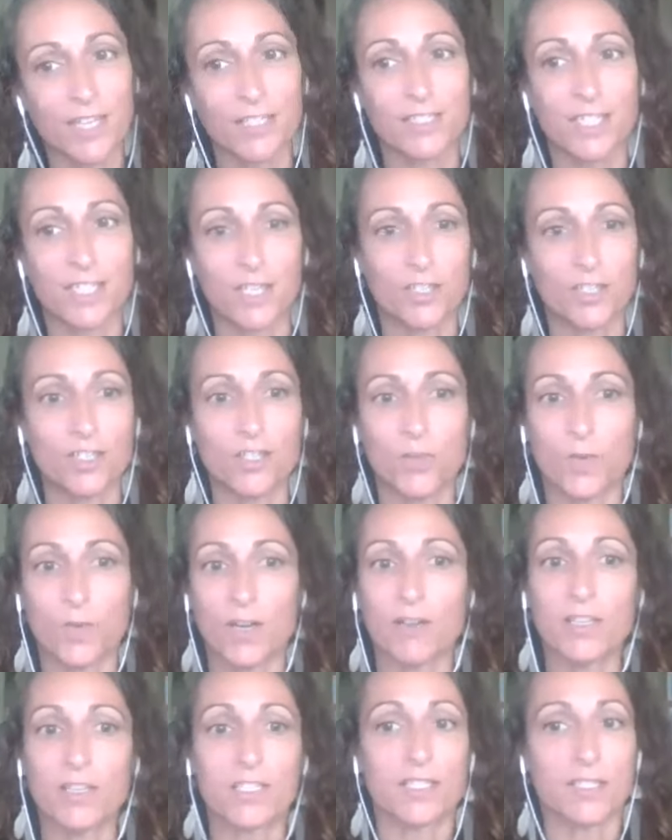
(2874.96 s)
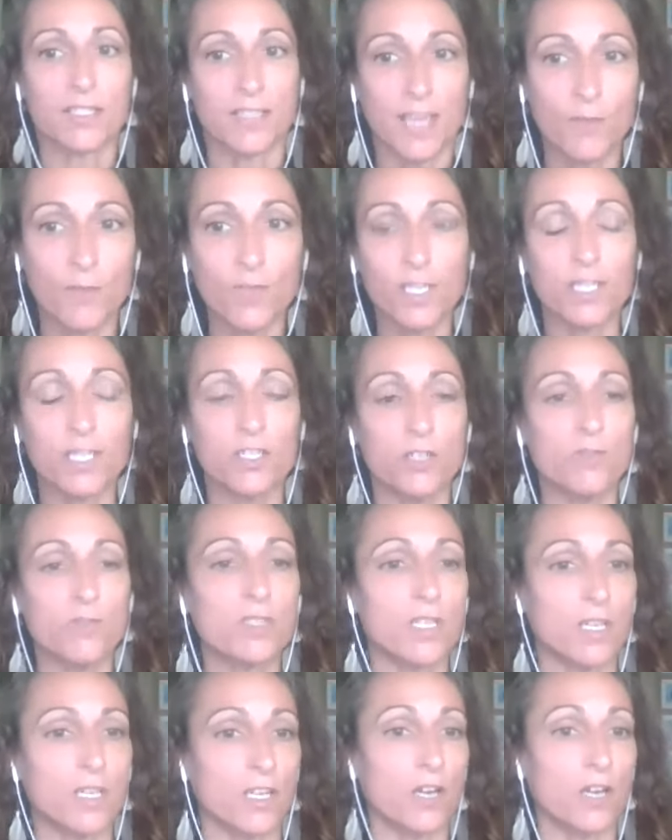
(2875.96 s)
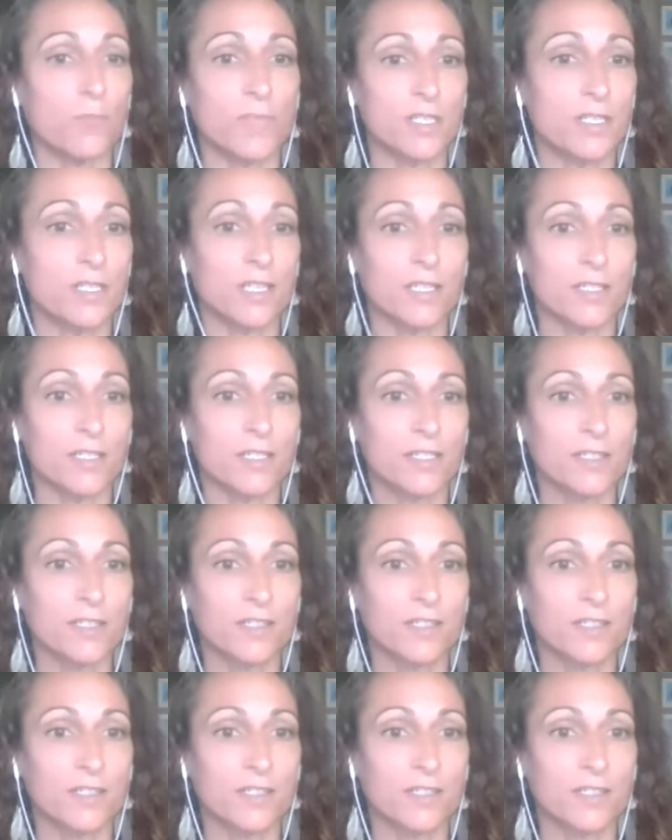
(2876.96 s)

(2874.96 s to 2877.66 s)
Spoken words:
intention awareness, then we can use it in our business.